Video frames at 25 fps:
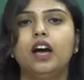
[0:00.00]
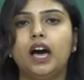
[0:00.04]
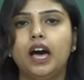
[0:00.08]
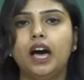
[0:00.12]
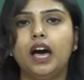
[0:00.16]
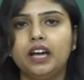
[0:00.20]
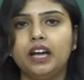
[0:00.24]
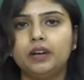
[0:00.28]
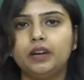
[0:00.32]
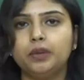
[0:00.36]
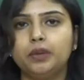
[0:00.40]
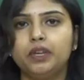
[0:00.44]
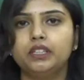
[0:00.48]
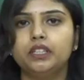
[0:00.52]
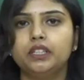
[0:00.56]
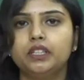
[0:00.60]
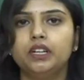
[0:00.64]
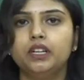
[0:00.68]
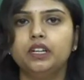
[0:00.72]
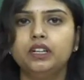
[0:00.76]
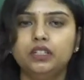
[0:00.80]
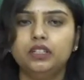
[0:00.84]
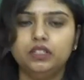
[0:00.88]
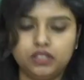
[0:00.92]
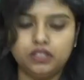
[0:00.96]
R be
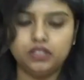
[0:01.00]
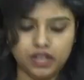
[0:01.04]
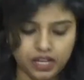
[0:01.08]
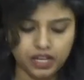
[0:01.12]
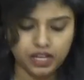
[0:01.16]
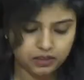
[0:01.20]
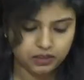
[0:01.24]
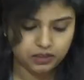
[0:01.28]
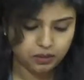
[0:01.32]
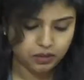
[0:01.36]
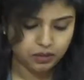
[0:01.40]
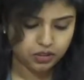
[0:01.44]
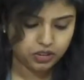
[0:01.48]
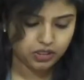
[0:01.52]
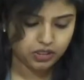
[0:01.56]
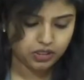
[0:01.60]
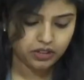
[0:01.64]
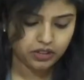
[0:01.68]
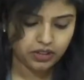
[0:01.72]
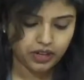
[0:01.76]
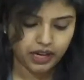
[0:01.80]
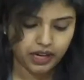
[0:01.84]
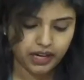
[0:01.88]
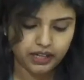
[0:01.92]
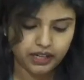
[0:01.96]
the
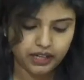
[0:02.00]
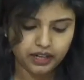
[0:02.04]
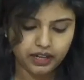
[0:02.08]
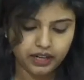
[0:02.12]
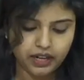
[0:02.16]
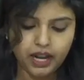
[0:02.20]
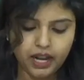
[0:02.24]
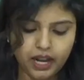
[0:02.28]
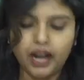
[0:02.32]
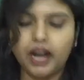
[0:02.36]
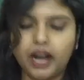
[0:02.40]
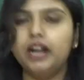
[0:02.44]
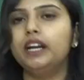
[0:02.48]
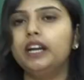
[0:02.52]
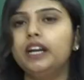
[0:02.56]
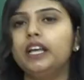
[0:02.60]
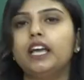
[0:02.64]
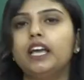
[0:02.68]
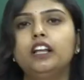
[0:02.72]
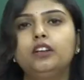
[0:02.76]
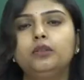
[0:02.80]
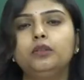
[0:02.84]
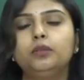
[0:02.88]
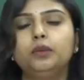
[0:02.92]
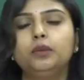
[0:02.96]
transmission rate and
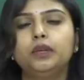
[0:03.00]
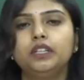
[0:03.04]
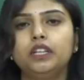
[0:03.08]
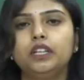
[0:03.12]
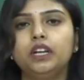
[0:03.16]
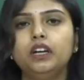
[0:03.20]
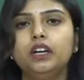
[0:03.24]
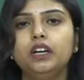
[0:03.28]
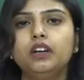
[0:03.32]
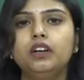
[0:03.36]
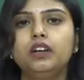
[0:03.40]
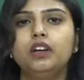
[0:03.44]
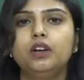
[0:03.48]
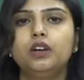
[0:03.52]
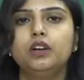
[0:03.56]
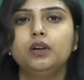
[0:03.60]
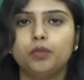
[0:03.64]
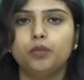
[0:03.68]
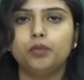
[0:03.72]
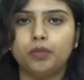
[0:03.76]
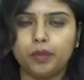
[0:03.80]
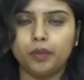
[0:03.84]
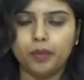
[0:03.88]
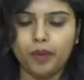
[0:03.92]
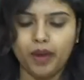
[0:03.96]
L be the
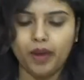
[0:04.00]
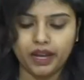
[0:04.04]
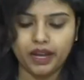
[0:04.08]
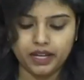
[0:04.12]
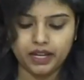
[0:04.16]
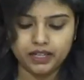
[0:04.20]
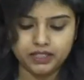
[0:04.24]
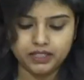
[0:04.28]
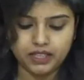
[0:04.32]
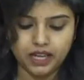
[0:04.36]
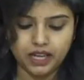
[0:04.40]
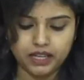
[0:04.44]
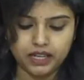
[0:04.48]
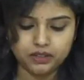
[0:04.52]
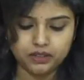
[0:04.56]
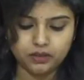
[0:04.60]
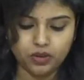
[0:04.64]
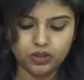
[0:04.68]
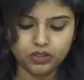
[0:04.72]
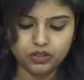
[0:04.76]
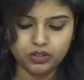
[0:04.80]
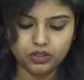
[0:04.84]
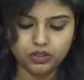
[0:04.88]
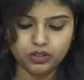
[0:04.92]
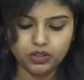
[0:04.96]
packet size.
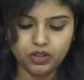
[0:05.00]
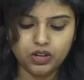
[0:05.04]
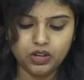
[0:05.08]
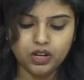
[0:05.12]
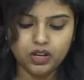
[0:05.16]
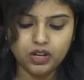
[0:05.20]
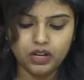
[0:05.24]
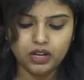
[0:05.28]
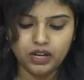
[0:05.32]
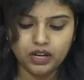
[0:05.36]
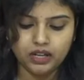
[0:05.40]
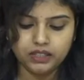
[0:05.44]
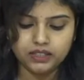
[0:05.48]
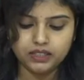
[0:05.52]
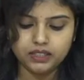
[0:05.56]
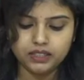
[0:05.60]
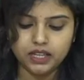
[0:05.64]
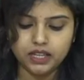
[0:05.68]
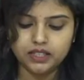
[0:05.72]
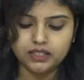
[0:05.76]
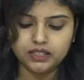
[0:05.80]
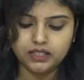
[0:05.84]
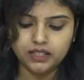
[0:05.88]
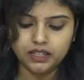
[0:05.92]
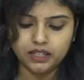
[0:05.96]
Let us
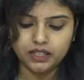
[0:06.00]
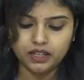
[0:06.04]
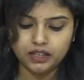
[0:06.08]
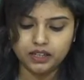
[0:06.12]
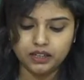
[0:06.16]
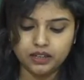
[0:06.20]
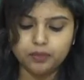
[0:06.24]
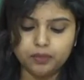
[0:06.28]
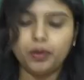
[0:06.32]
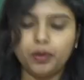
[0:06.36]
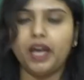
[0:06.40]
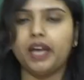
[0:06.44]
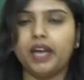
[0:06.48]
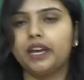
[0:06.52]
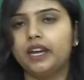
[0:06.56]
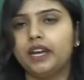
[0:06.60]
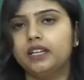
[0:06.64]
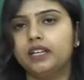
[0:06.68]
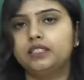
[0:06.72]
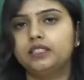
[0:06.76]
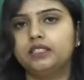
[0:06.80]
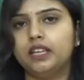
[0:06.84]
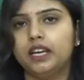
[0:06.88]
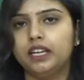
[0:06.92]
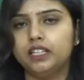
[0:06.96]
consider
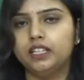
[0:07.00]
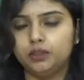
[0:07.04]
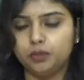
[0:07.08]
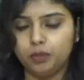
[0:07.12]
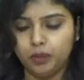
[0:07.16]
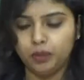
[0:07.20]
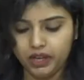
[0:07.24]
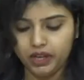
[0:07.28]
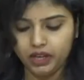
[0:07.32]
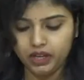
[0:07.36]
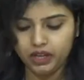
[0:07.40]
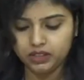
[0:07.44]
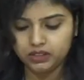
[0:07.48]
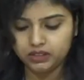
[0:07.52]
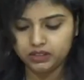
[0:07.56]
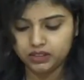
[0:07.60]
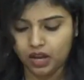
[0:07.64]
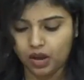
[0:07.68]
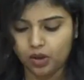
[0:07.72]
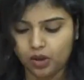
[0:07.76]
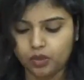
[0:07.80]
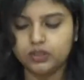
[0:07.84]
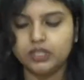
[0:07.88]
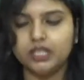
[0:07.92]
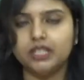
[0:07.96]
packet size be
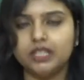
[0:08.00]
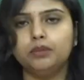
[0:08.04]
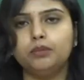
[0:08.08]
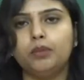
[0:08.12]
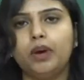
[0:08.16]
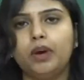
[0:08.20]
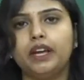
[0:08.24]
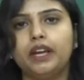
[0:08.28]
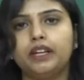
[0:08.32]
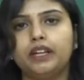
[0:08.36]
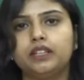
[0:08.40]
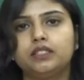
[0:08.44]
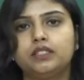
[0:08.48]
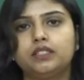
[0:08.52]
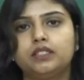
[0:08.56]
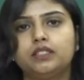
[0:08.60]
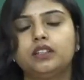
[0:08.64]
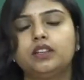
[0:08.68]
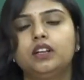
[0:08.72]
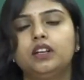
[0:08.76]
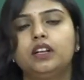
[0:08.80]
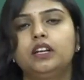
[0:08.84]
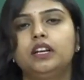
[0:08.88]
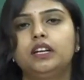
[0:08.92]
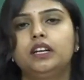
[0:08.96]
1000 bytes.
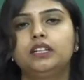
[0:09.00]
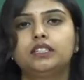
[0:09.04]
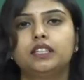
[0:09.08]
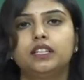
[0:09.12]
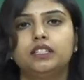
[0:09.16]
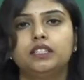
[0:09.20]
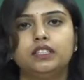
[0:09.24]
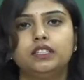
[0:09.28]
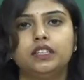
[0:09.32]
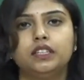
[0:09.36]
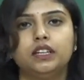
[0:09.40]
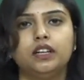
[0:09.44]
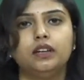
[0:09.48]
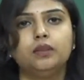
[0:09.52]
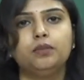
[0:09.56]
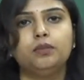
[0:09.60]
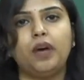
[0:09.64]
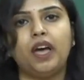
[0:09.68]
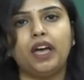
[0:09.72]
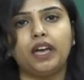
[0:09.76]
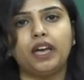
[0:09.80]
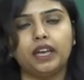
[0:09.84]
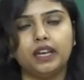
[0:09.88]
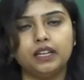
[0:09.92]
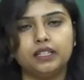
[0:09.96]
Let us consider
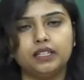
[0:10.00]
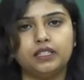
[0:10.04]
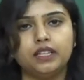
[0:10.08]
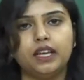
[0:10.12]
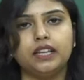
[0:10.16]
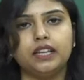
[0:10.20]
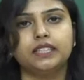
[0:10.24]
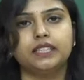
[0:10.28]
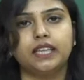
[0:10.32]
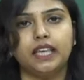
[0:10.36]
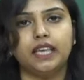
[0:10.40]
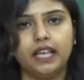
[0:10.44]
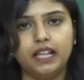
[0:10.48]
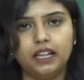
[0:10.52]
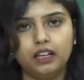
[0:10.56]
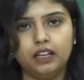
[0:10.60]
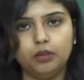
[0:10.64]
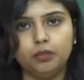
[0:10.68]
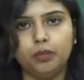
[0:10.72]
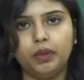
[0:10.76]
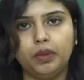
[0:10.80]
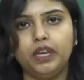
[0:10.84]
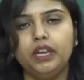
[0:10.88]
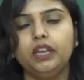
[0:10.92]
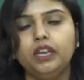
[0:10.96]
packet size L
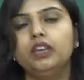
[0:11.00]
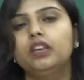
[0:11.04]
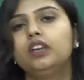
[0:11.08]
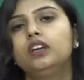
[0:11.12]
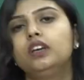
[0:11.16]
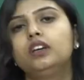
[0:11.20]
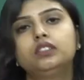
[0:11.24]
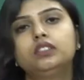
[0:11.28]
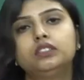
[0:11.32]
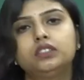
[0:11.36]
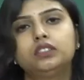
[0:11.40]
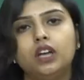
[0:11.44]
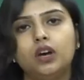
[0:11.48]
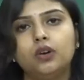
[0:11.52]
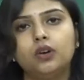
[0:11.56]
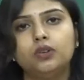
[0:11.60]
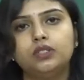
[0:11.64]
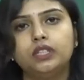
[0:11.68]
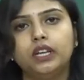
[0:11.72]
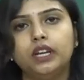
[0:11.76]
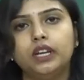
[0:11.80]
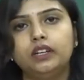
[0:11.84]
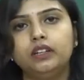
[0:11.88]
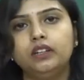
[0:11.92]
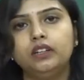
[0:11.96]
be
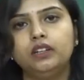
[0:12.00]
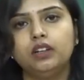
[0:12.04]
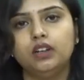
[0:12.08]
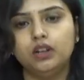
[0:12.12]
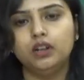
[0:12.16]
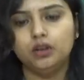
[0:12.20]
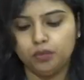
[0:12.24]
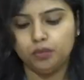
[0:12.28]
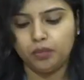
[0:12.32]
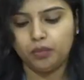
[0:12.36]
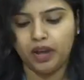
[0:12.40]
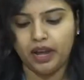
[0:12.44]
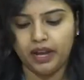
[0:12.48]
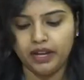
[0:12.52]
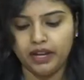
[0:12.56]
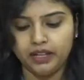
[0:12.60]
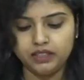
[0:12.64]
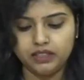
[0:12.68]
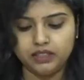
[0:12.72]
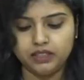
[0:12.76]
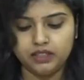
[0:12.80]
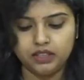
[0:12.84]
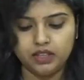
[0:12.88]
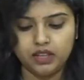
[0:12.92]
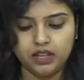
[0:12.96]
1000
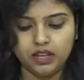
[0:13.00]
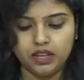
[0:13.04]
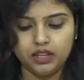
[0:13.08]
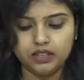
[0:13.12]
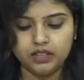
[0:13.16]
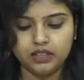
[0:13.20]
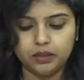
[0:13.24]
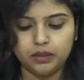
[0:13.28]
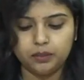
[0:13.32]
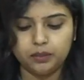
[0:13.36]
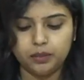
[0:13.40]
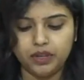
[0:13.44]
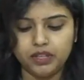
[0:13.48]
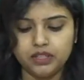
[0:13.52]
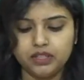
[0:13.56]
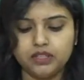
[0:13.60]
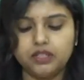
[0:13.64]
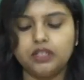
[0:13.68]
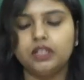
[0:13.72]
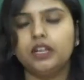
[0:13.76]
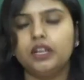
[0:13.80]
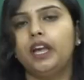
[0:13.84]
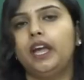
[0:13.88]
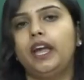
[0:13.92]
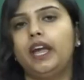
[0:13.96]
bytes. That means
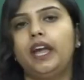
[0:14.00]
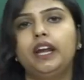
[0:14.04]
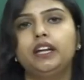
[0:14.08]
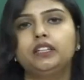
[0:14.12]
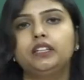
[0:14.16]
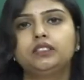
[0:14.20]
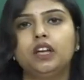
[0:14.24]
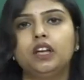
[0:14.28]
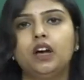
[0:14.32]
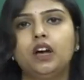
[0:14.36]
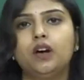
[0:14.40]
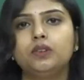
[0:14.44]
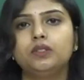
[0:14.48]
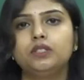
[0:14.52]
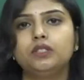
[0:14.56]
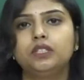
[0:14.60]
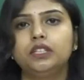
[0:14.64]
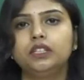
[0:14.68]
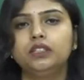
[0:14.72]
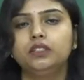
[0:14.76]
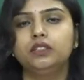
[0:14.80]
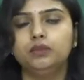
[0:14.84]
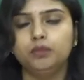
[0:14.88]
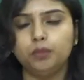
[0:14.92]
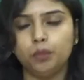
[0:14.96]
8000
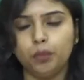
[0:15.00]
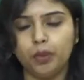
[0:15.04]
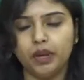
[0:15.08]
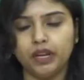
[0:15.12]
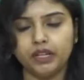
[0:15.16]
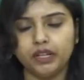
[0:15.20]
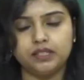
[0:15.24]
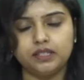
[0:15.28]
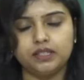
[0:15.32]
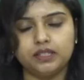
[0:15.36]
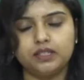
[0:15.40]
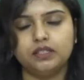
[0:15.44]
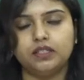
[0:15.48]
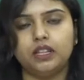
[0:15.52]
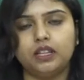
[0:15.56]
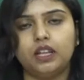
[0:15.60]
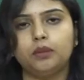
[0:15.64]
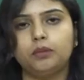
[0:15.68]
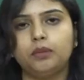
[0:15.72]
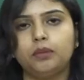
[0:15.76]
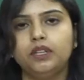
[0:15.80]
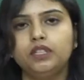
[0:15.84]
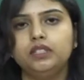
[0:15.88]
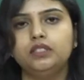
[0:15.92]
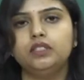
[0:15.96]
bits. That
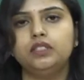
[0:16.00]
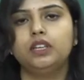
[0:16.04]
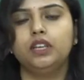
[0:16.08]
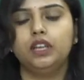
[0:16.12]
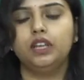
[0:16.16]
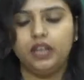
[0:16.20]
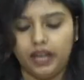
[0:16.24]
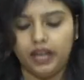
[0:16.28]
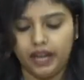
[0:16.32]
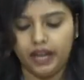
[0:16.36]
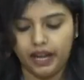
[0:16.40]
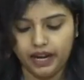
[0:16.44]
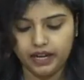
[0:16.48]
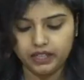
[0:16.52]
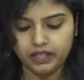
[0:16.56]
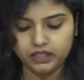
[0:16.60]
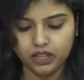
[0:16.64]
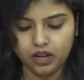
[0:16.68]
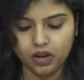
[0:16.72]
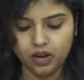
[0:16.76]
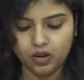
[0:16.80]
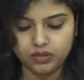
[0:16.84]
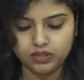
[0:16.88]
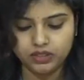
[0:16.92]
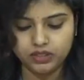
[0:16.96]
means
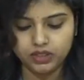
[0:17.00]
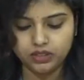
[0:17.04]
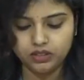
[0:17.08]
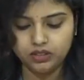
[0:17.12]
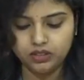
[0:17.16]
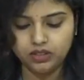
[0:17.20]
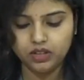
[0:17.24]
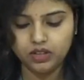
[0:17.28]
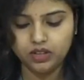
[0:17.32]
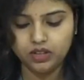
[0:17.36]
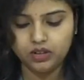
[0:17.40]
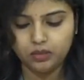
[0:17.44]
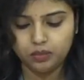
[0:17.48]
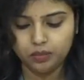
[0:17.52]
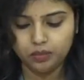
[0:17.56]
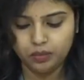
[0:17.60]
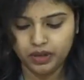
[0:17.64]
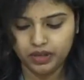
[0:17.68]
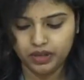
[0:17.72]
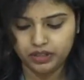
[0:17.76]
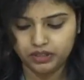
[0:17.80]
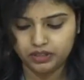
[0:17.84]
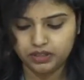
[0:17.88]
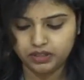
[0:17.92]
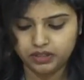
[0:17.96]
8000
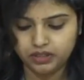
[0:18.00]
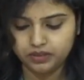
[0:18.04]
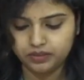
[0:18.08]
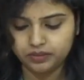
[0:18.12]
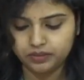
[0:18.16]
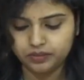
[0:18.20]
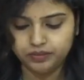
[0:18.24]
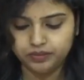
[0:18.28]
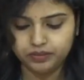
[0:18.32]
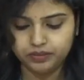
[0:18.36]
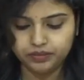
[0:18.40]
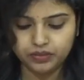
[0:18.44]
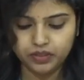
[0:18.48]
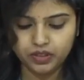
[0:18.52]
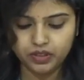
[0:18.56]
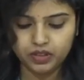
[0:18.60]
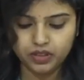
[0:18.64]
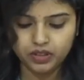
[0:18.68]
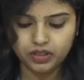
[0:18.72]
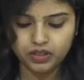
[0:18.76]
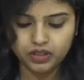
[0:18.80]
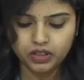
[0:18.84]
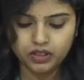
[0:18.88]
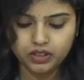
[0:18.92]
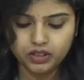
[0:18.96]
bits.
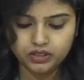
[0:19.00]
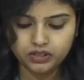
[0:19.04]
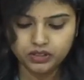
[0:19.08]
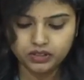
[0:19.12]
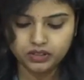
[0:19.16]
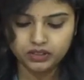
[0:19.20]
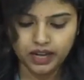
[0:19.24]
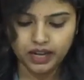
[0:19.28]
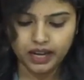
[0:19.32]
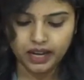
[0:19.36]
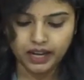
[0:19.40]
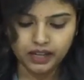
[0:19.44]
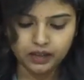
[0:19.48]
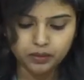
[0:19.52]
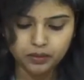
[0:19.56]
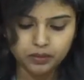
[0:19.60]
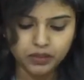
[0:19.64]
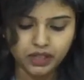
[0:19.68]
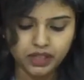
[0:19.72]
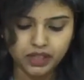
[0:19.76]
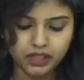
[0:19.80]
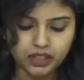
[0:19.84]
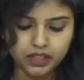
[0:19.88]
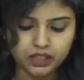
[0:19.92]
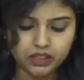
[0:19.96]
The time
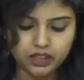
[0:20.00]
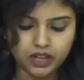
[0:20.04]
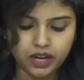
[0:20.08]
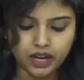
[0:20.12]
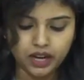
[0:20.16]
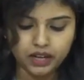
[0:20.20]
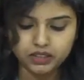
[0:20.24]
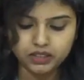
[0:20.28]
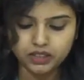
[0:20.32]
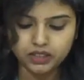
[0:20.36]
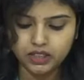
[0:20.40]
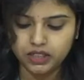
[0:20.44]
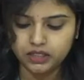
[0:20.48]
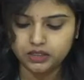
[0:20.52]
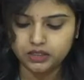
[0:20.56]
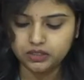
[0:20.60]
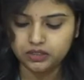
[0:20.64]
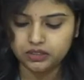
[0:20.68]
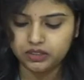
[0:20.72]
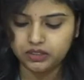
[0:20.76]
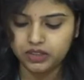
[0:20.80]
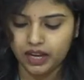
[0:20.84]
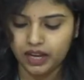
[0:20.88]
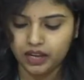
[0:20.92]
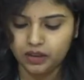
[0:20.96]
needed to actually
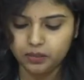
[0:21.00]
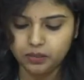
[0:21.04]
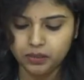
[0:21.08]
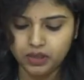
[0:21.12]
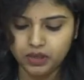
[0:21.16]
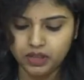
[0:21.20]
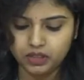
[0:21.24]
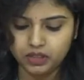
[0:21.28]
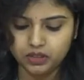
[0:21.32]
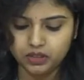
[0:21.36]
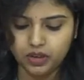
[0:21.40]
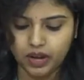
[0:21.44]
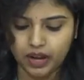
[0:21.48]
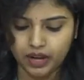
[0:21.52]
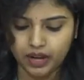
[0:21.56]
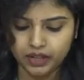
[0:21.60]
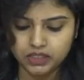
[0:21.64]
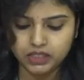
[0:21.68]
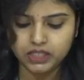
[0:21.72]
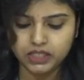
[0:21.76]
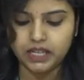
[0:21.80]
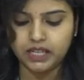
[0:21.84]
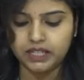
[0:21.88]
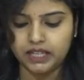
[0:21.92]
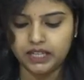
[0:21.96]

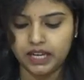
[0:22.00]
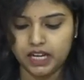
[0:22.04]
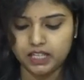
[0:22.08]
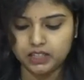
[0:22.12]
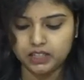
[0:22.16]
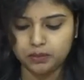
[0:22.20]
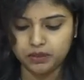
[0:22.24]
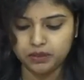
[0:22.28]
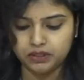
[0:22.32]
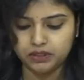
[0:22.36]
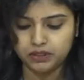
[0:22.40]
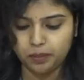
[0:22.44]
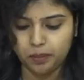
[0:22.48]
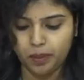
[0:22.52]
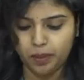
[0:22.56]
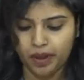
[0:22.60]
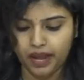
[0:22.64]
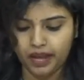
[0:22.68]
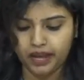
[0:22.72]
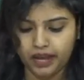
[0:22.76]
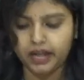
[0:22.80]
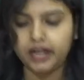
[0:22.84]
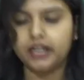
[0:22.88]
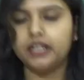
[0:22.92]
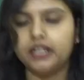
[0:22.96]
transmit the
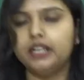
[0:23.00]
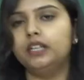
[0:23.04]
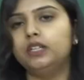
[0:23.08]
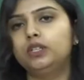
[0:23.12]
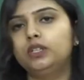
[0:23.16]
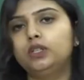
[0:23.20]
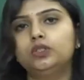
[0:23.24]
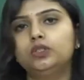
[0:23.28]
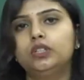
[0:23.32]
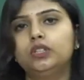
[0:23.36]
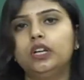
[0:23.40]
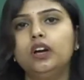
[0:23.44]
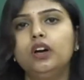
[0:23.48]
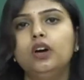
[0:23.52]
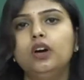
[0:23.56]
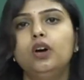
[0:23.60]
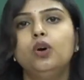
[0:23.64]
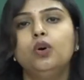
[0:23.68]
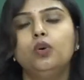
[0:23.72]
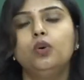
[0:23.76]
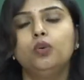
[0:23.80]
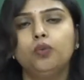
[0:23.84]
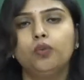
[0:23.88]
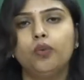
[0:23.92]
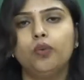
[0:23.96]
packet into the
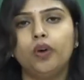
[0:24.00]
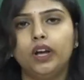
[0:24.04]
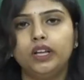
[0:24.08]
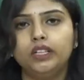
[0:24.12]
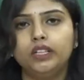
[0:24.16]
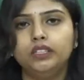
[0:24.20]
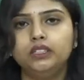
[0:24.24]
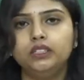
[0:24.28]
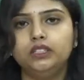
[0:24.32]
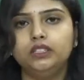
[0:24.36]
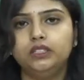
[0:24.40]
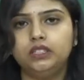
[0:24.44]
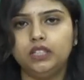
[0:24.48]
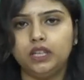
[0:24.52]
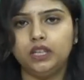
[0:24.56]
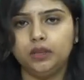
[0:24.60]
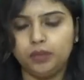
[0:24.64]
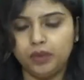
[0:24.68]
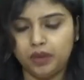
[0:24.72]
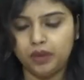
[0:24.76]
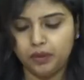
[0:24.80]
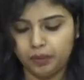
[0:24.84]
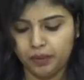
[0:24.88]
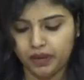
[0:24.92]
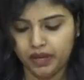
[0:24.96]
1
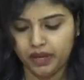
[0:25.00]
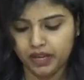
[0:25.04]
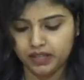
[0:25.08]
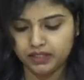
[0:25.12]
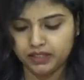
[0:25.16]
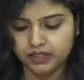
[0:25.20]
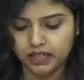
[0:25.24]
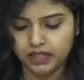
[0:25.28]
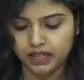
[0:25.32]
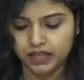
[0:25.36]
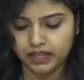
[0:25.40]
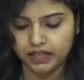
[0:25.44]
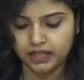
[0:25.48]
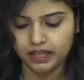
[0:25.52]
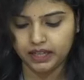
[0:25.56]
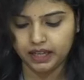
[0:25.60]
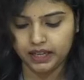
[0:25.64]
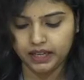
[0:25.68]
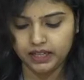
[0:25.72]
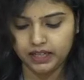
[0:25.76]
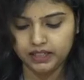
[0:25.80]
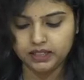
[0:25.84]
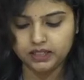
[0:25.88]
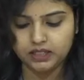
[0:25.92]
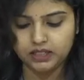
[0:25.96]
Gbps link
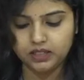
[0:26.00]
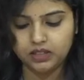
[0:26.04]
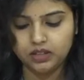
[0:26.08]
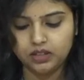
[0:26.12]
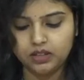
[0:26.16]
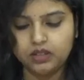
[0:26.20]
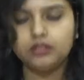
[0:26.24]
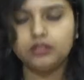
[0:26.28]
is